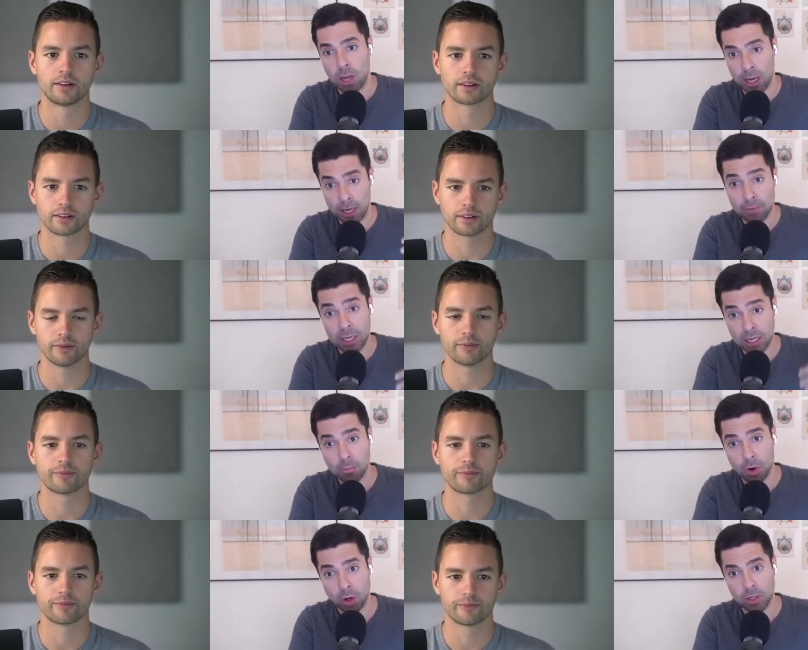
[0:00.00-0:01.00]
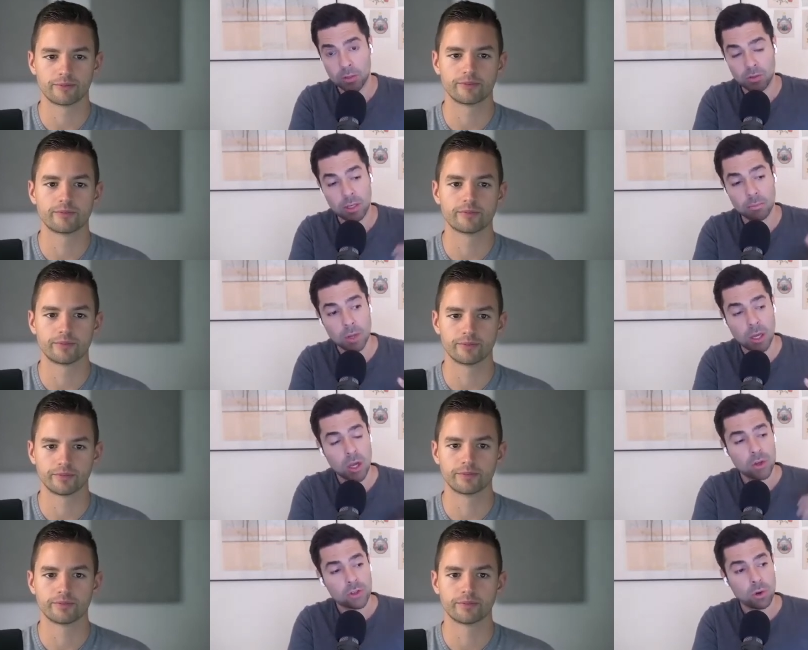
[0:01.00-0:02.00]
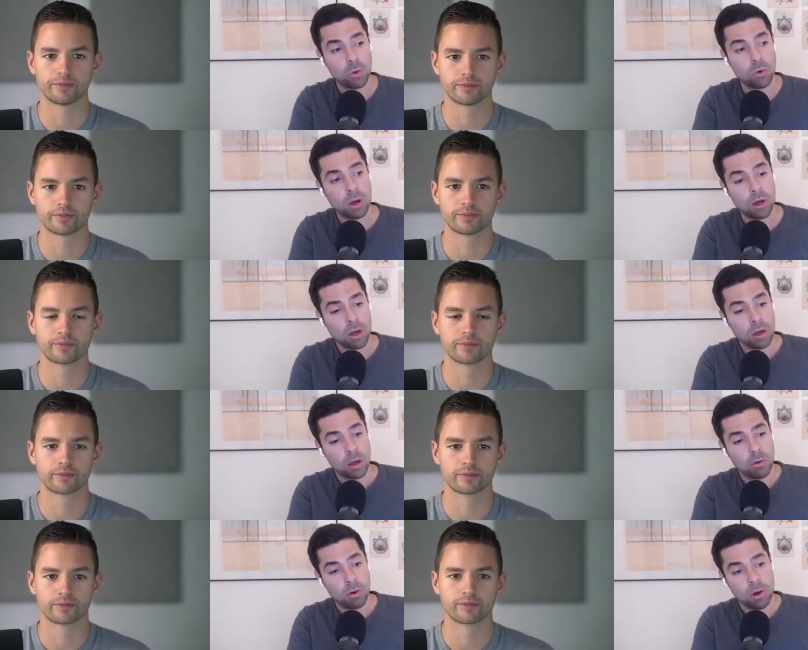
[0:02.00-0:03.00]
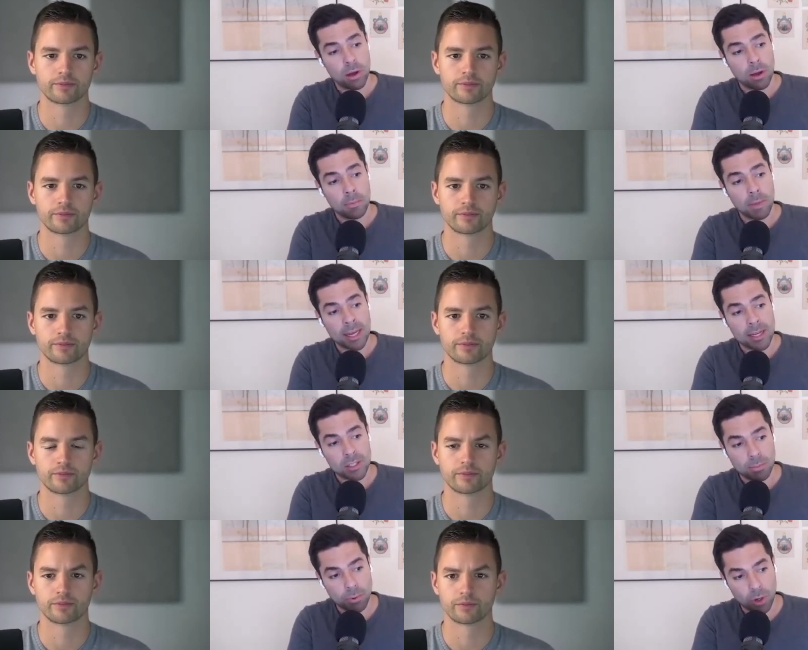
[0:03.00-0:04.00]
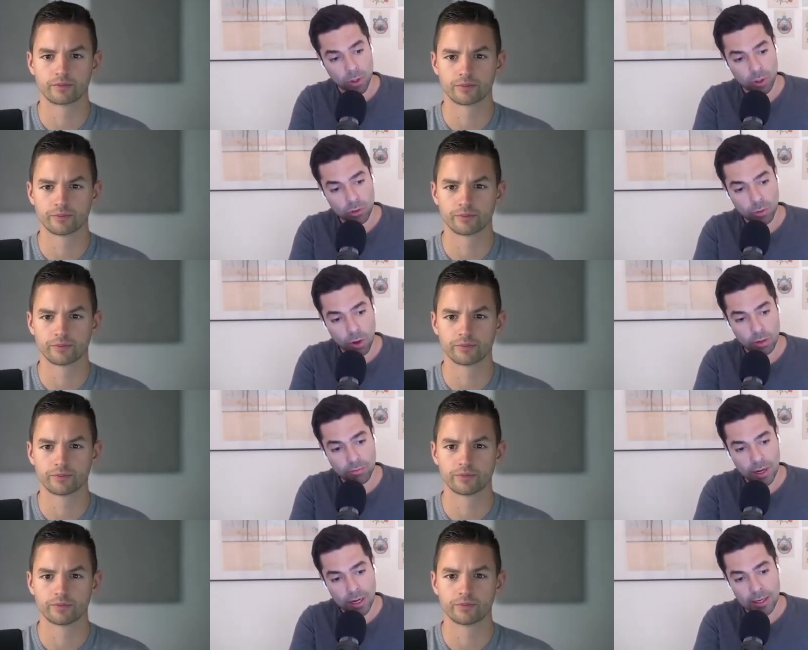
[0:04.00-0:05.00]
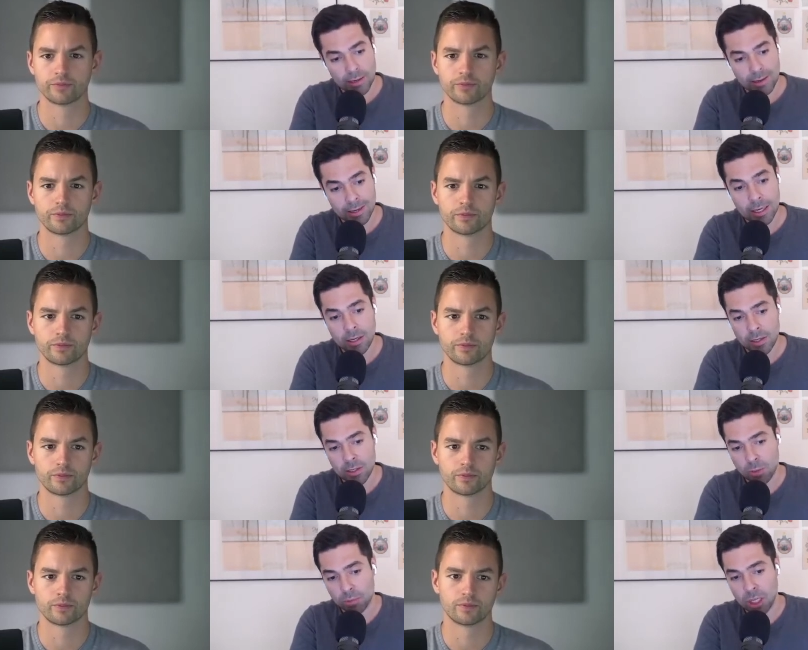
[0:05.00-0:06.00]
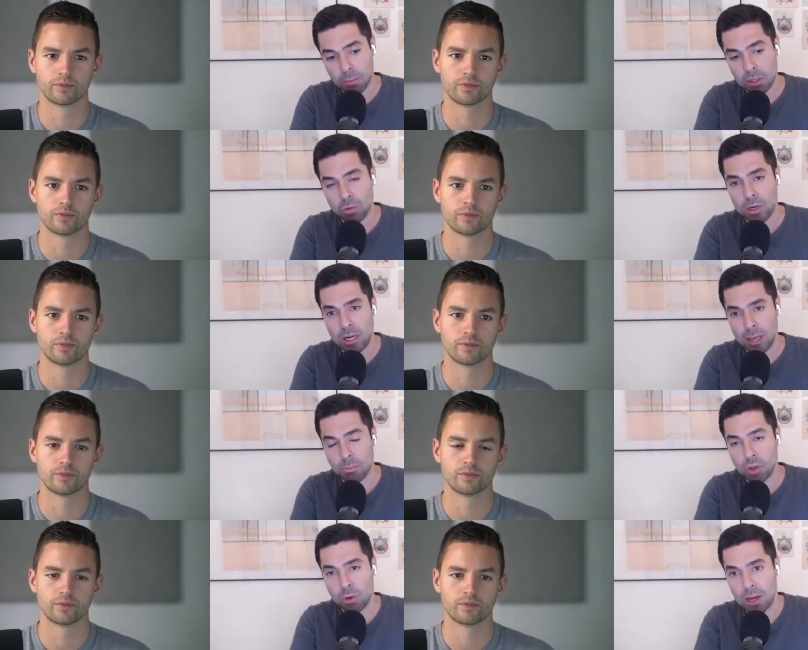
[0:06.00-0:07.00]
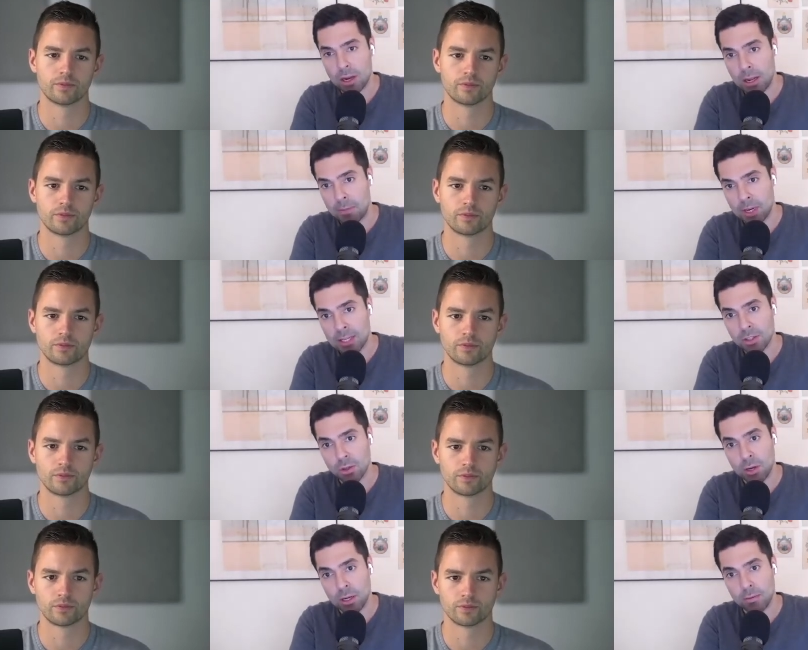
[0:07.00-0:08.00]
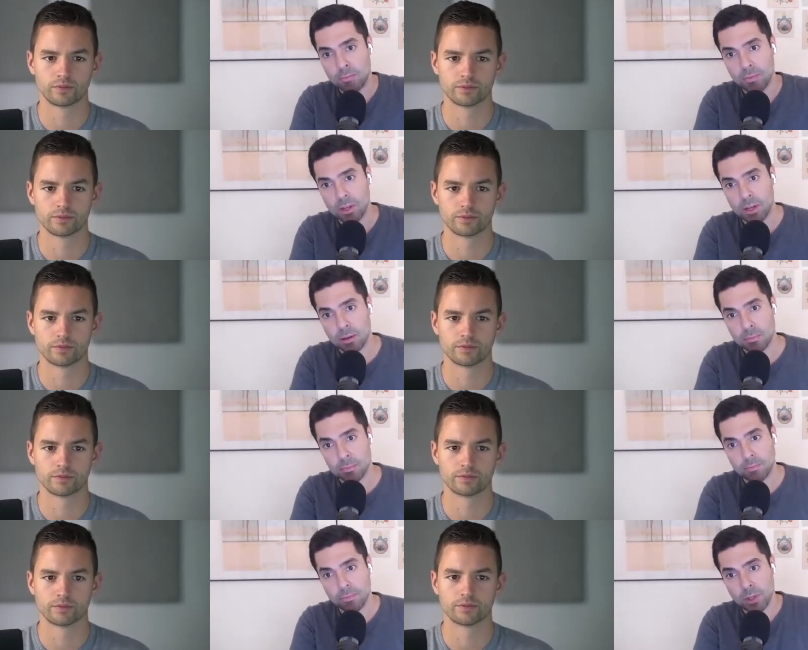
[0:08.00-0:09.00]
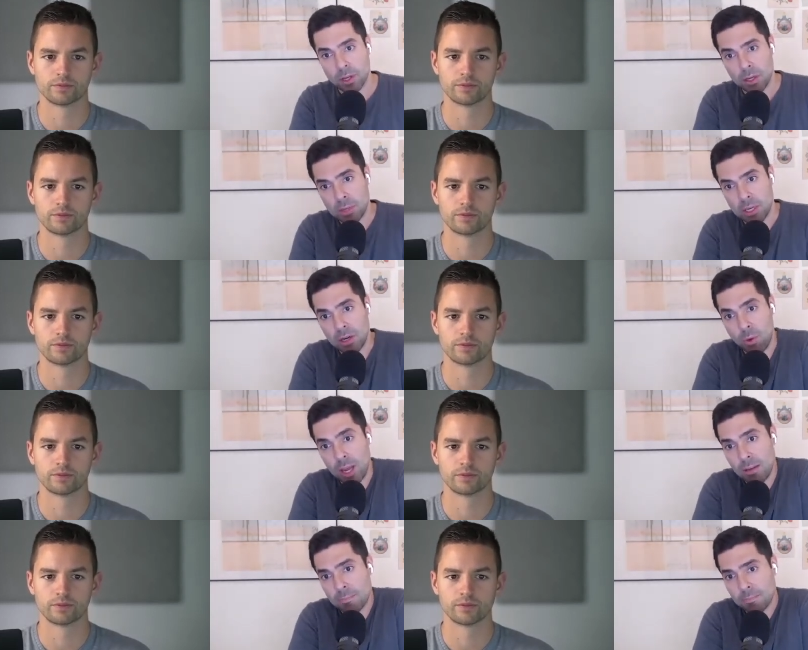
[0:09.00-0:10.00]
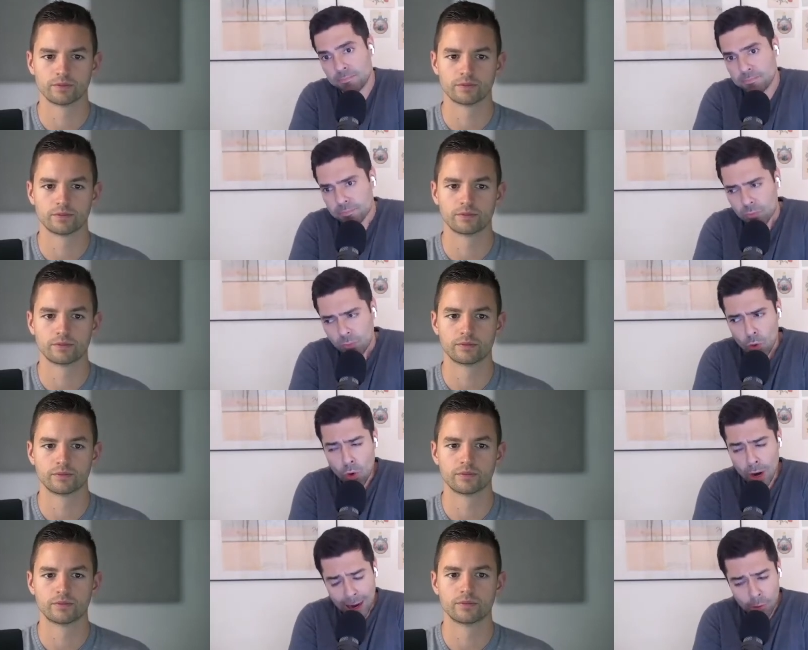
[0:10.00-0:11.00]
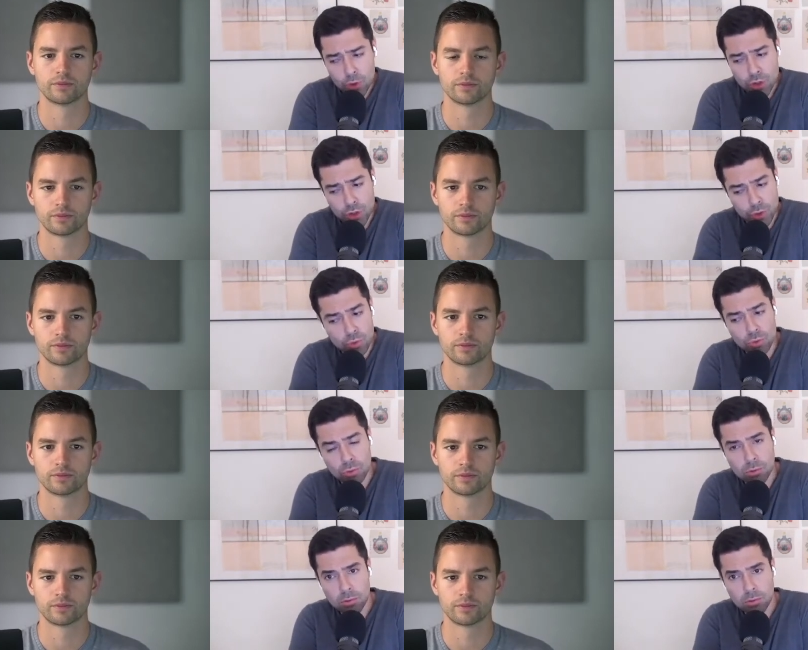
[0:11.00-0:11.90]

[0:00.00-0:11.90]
Speaker 1: uh, even yeah. in the marketing team. So um, I guess the product qualified lead is something in between an MQL and an SQL um, um, in a way. Or how would you